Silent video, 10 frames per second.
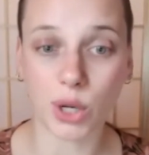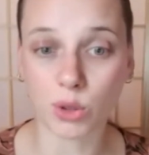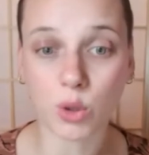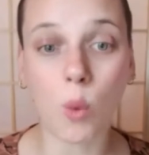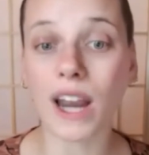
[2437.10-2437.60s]

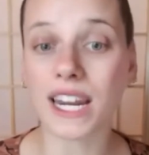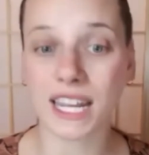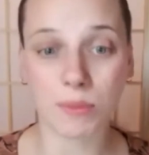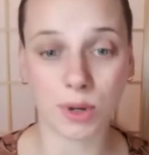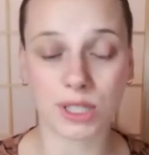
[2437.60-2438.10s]

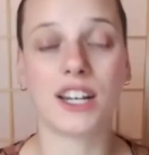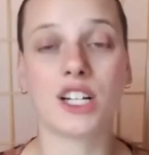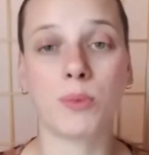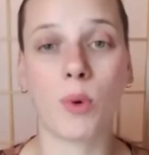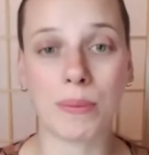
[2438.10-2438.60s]
20
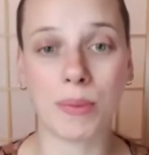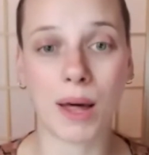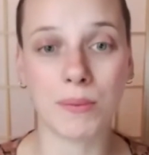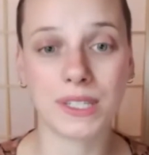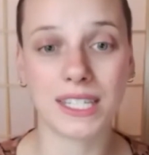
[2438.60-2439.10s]
percentage point
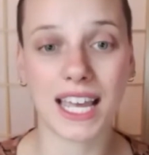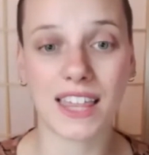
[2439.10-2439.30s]
bumps